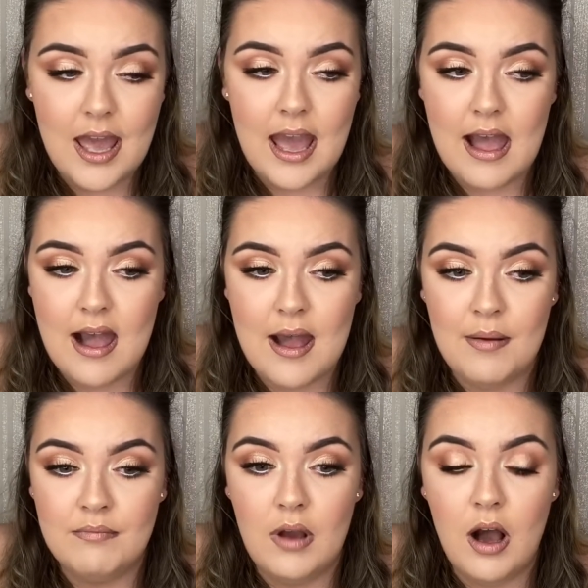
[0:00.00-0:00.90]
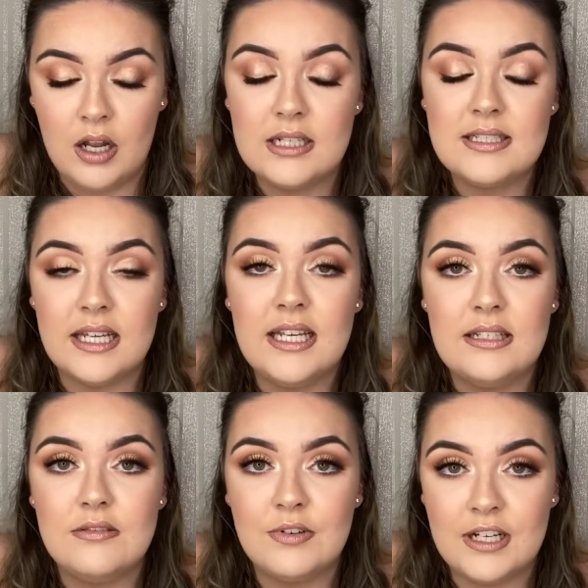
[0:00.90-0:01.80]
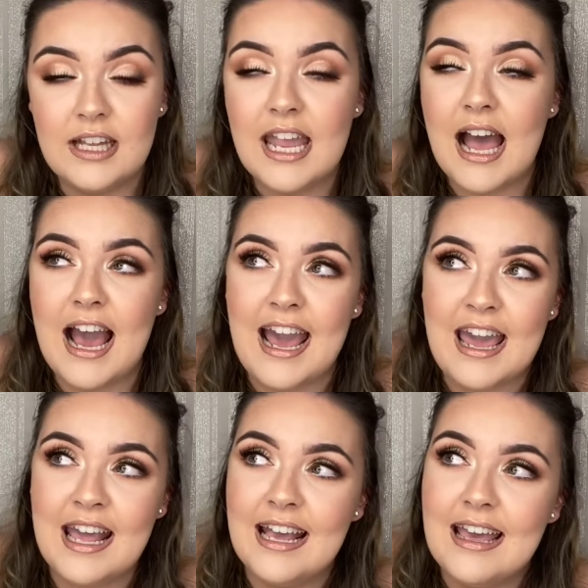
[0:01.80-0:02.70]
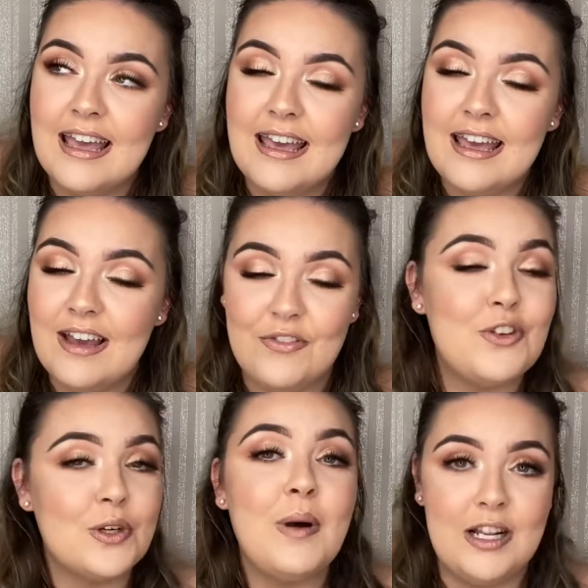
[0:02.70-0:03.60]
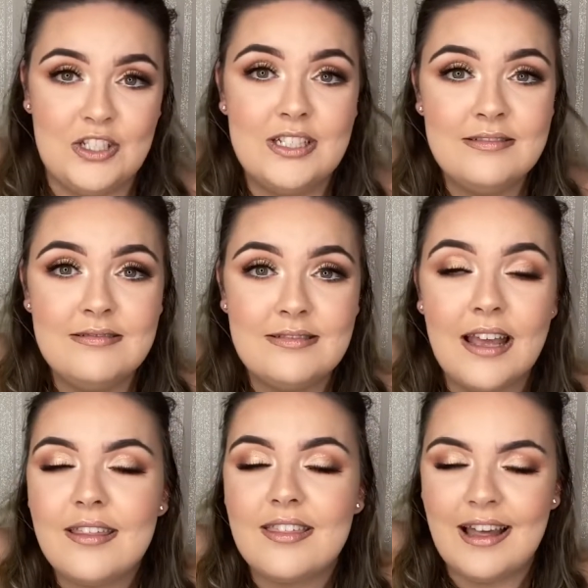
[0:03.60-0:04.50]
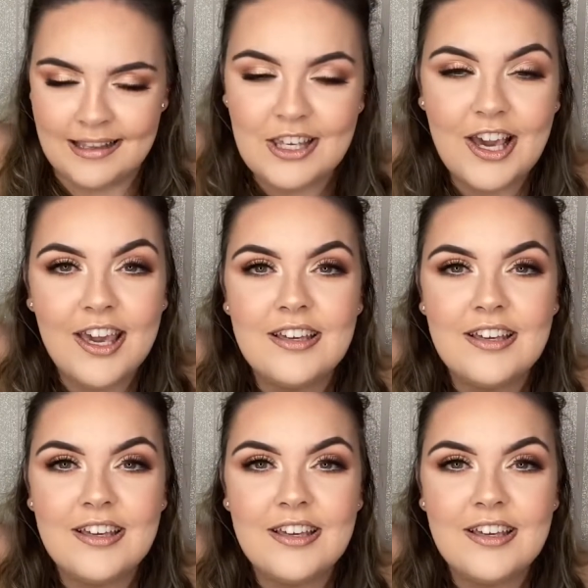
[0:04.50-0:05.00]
And honestly, really, if you are watching, thank you.